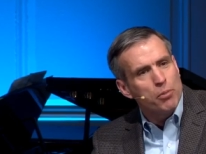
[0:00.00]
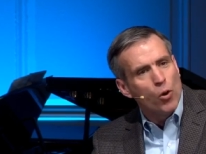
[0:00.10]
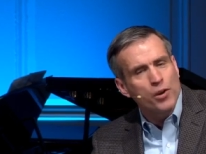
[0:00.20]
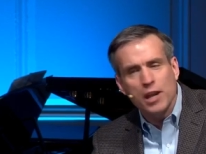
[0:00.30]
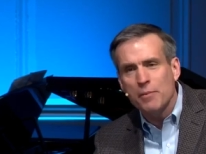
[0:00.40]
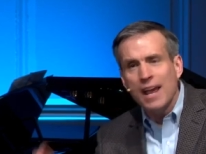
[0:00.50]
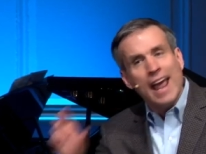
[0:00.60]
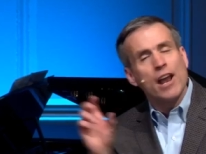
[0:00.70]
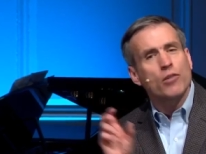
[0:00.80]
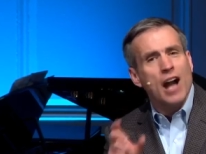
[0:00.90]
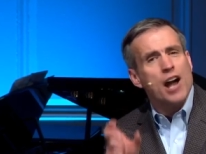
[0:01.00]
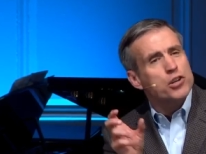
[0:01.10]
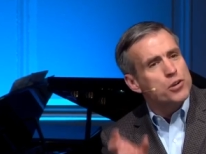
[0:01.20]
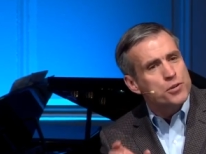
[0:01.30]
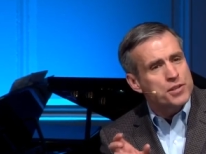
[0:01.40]
upon him, and how God
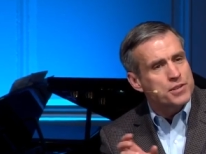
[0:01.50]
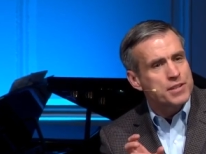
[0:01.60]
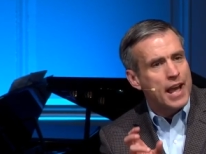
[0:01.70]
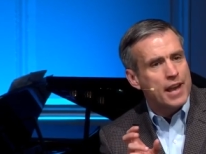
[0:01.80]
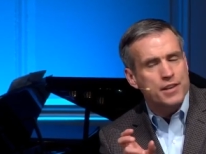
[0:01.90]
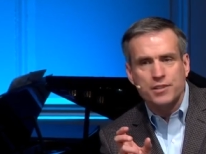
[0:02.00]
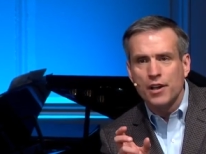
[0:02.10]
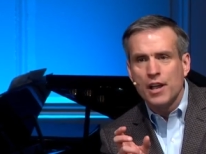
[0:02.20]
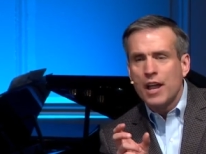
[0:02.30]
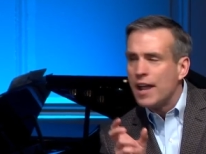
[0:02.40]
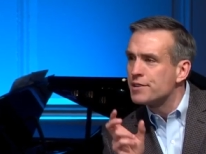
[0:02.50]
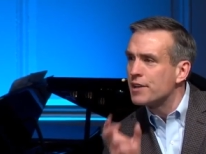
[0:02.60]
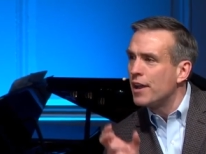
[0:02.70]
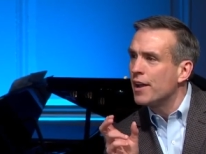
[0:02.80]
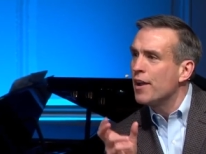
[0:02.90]
uses that as a, as
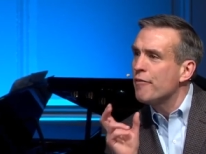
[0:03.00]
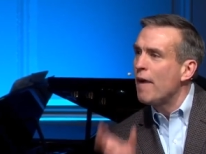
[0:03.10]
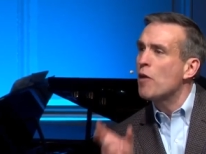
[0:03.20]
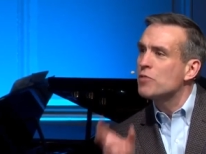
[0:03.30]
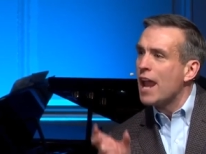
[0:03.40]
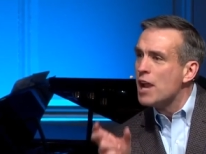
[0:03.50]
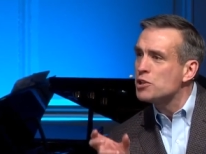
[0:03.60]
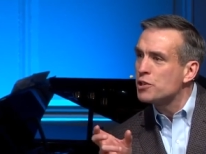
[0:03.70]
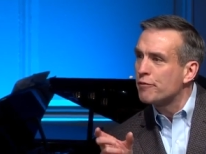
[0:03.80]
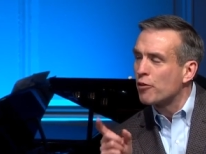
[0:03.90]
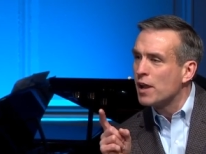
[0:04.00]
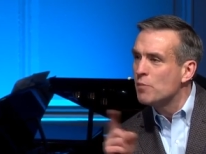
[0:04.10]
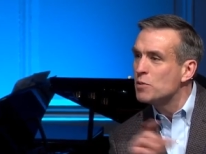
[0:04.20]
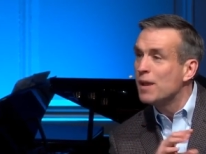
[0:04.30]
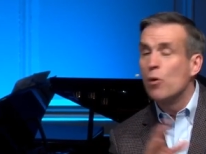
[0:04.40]
a foundation for
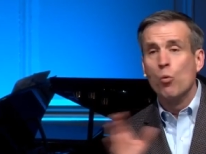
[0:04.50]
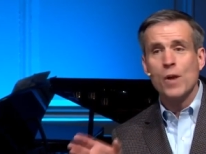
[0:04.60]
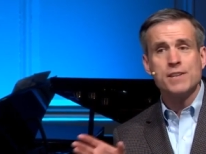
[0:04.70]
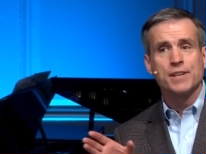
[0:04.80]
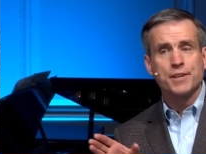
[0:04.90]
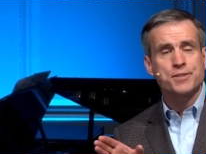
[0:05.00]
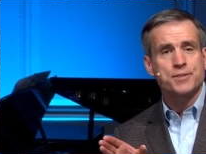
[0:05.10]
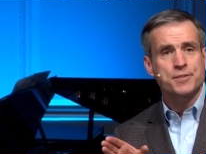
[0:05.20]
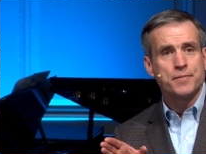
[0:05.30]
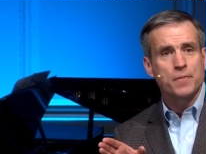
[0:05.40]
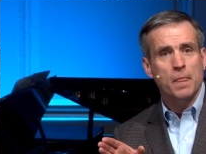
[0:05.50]
him to be a witness.